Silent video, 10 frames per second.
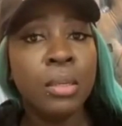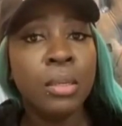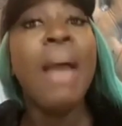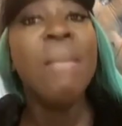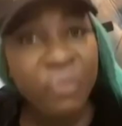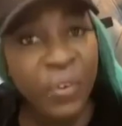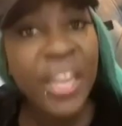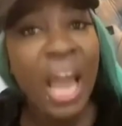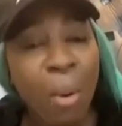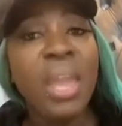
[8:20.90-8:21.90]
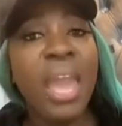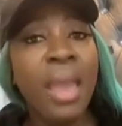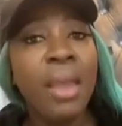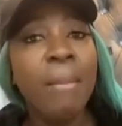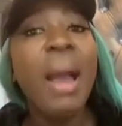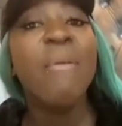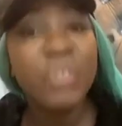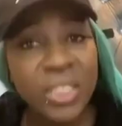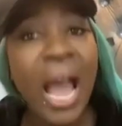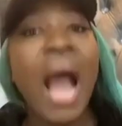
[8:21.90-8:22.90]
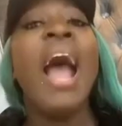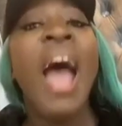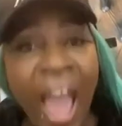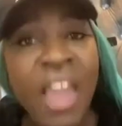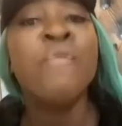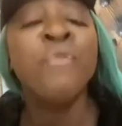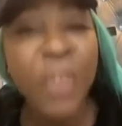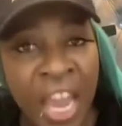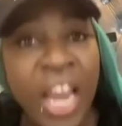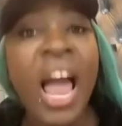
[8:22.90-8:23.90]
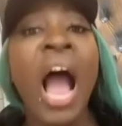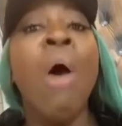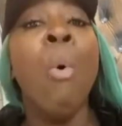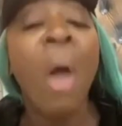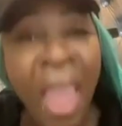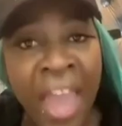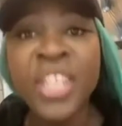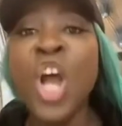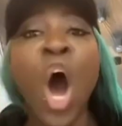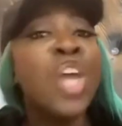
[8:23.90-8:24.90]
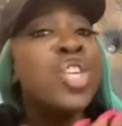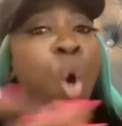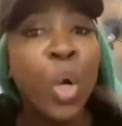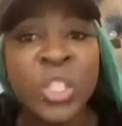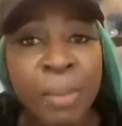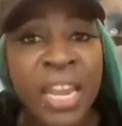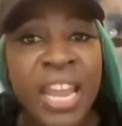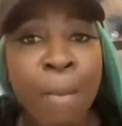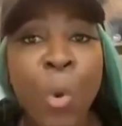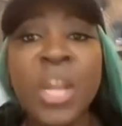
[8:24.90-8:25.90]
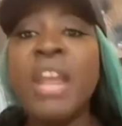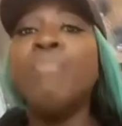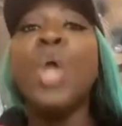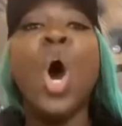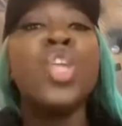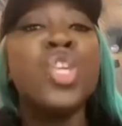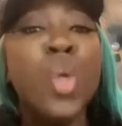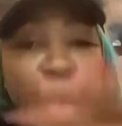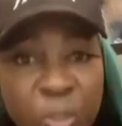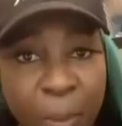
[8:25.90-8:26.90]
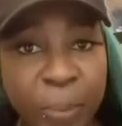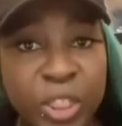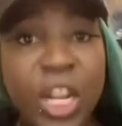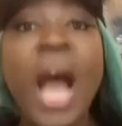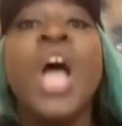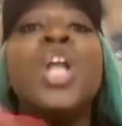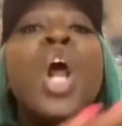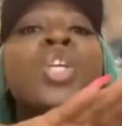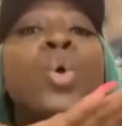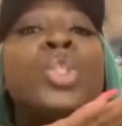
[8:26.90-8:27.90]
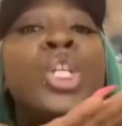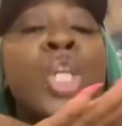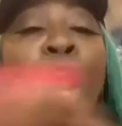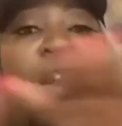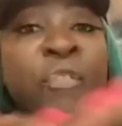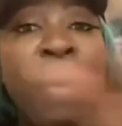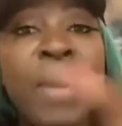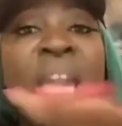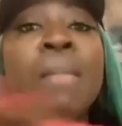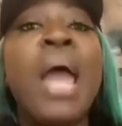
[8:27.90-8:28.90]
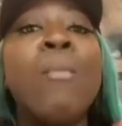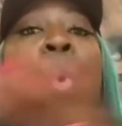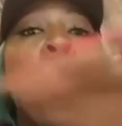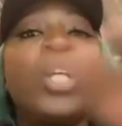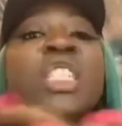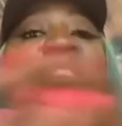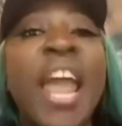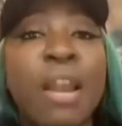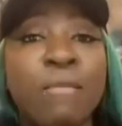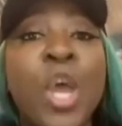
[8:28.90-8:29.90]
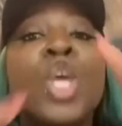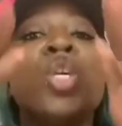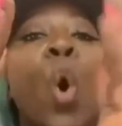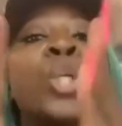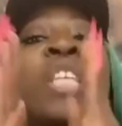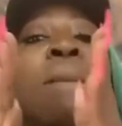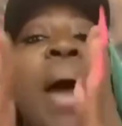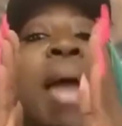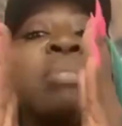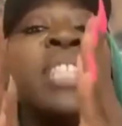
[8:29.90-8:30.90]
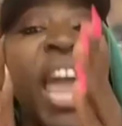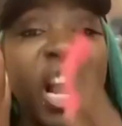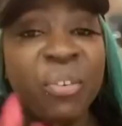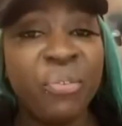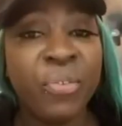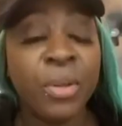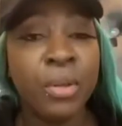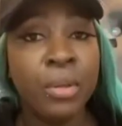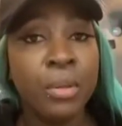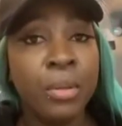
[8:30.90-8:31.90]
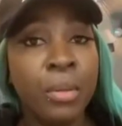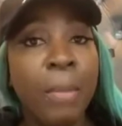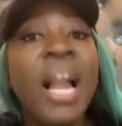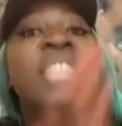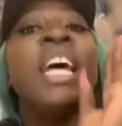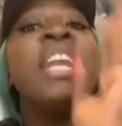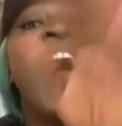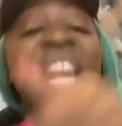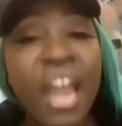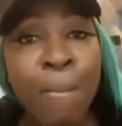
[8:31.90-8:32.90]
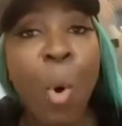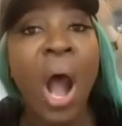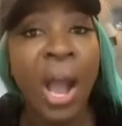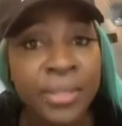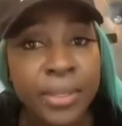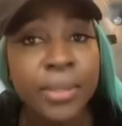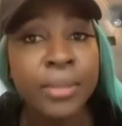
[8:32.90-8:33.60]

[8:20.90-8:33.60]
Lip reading: Yeah, I feel away. My have to talk. I feel away. Don't use my name with him. Don't use my picture. No use nothing for me in my own self. Use him by himself. Because I that them want.